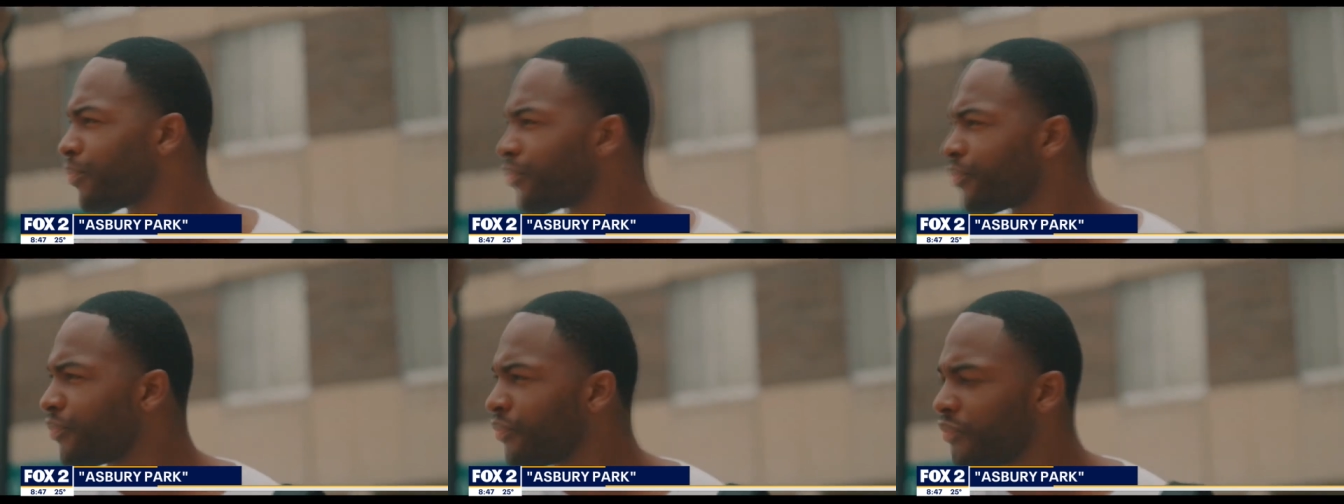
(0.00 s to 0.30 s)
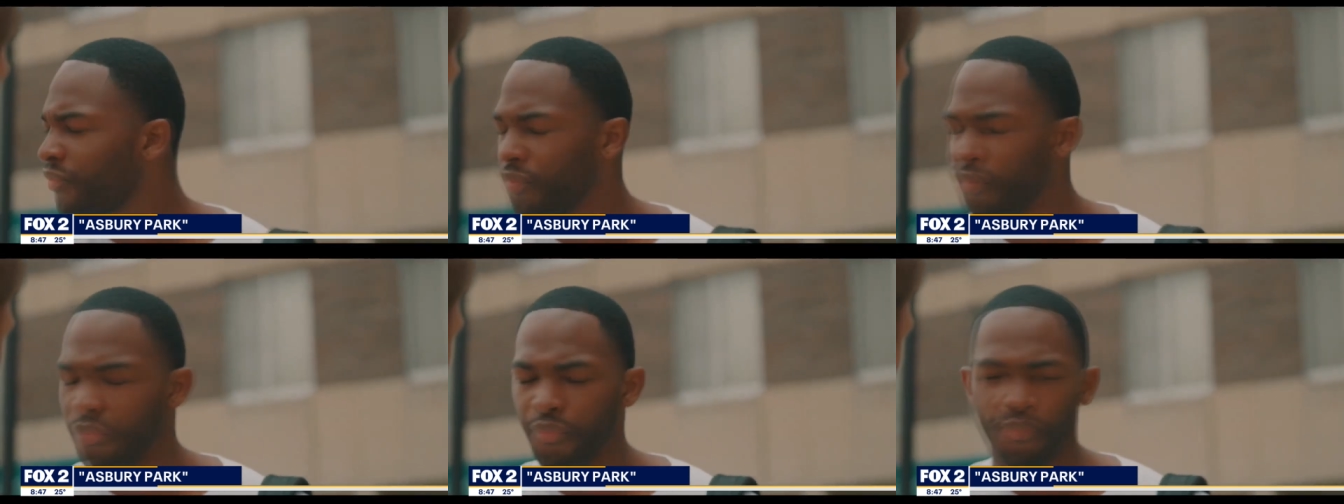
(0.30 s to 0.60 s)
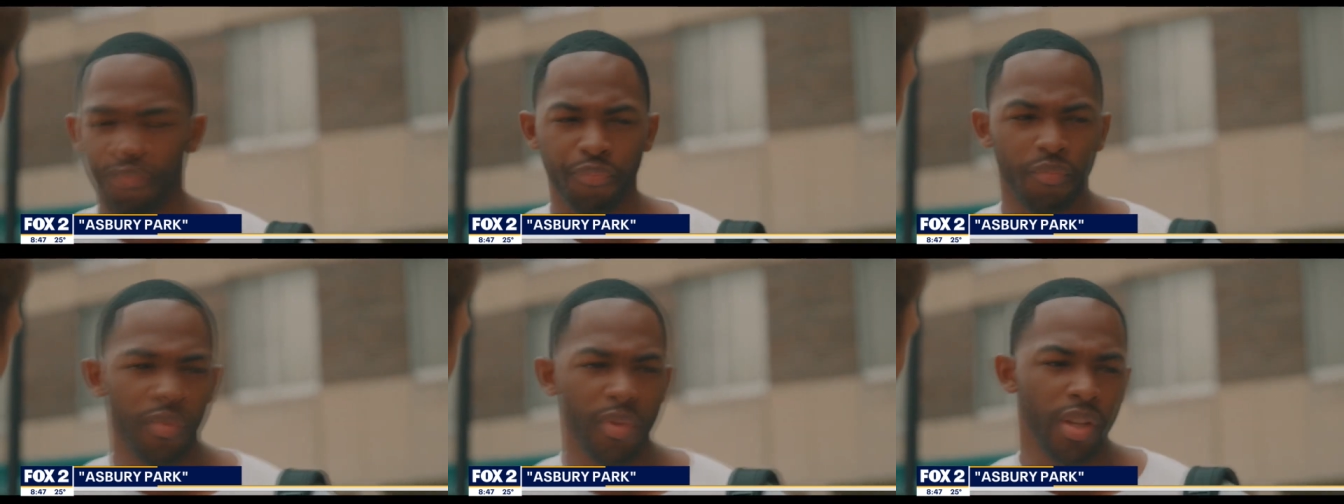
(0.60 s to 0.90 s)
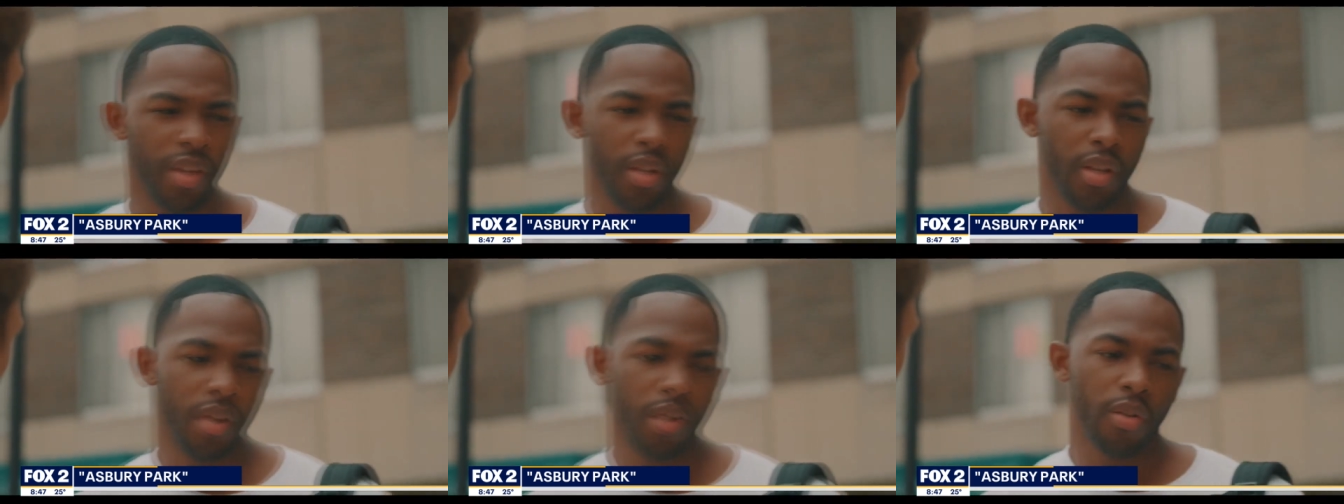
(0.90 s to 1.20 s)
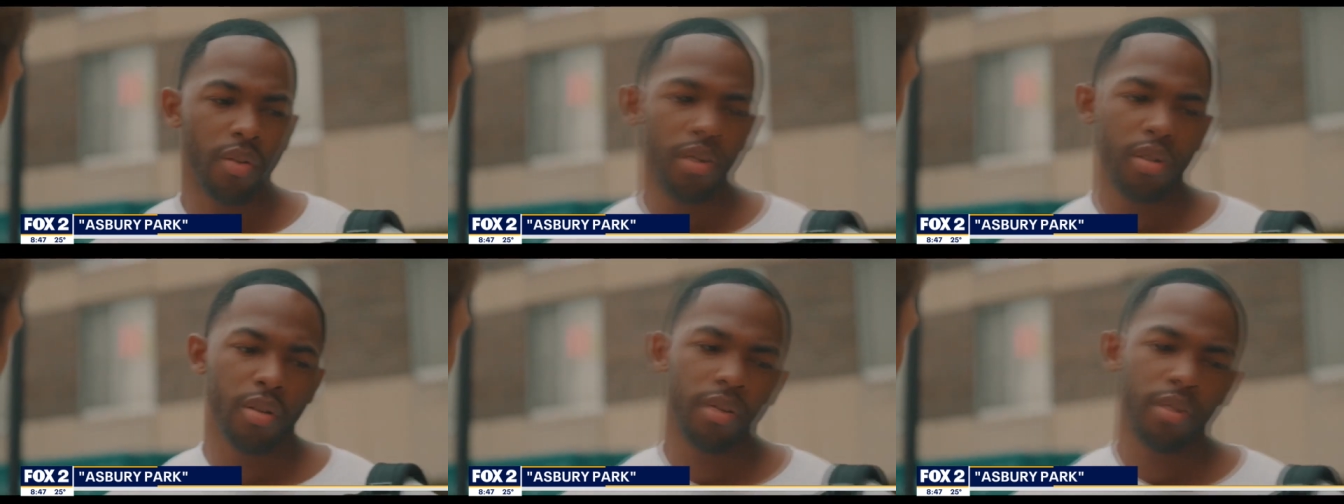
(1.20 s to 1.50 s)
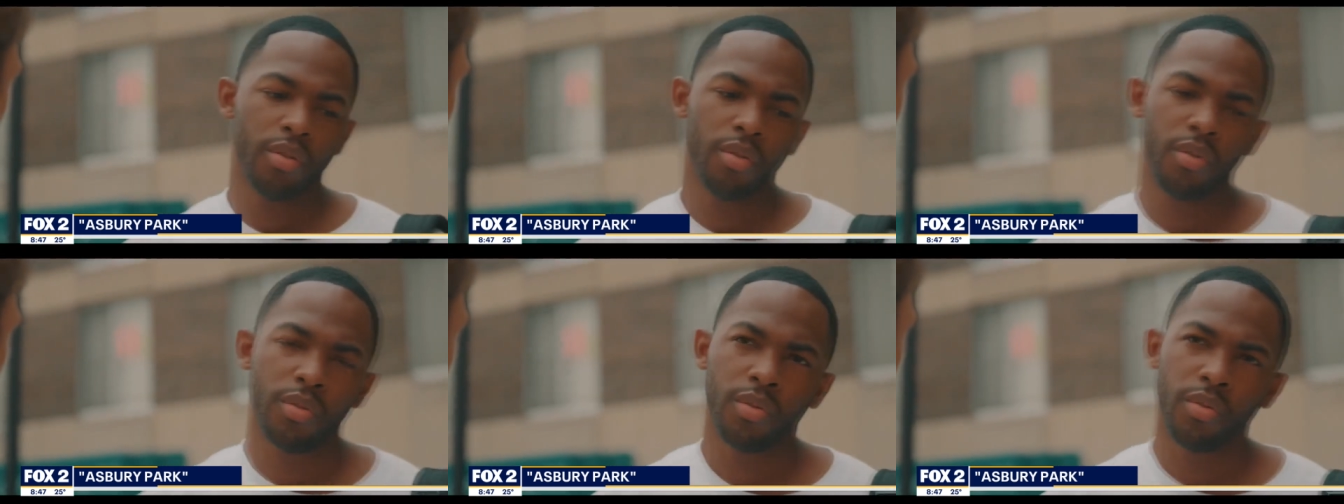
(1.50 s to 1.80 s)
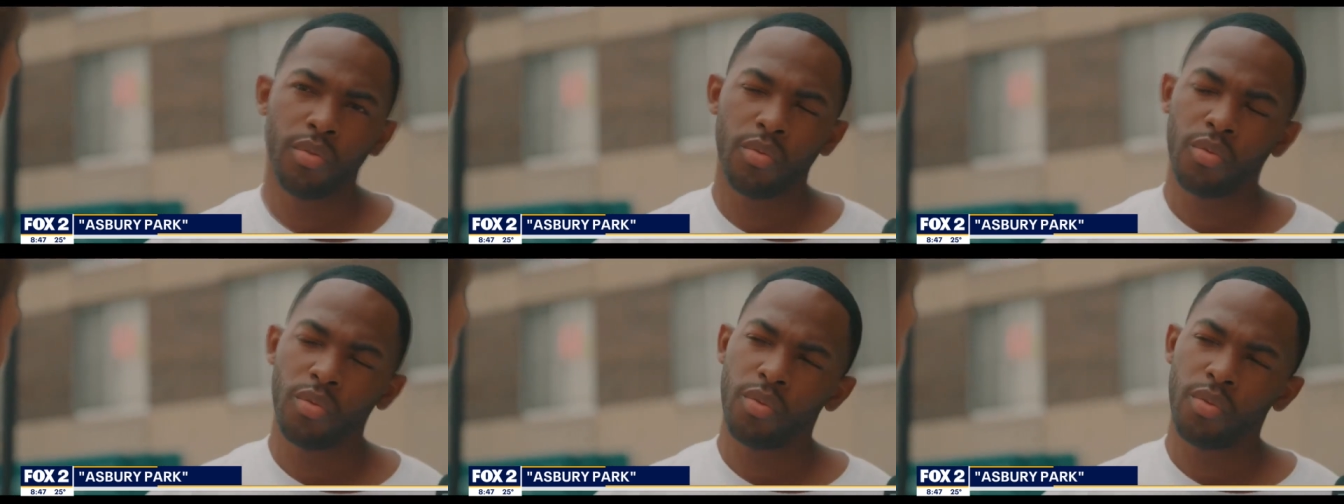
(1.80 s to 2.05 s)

film gives us the opportunity to do that.